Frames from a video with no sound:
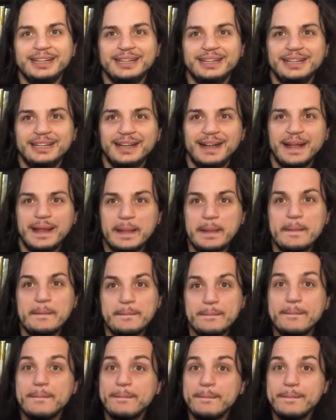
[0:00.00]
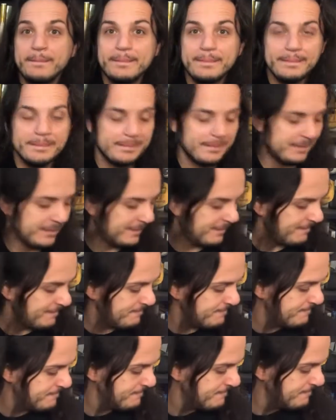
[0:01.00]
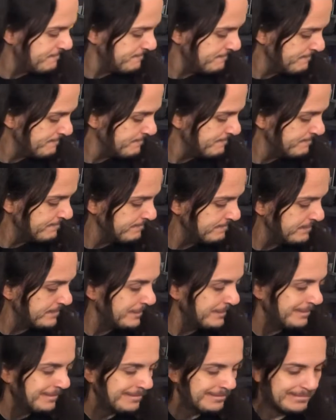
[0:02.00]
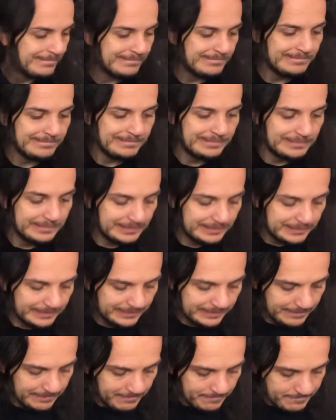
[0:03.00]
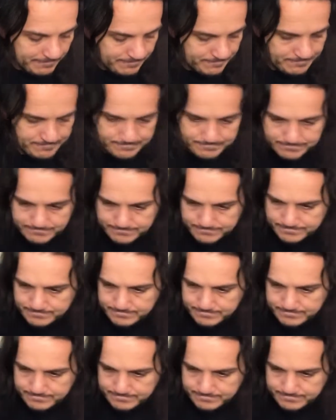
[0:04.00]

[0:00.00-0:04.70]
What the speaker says: This person isn't speaking.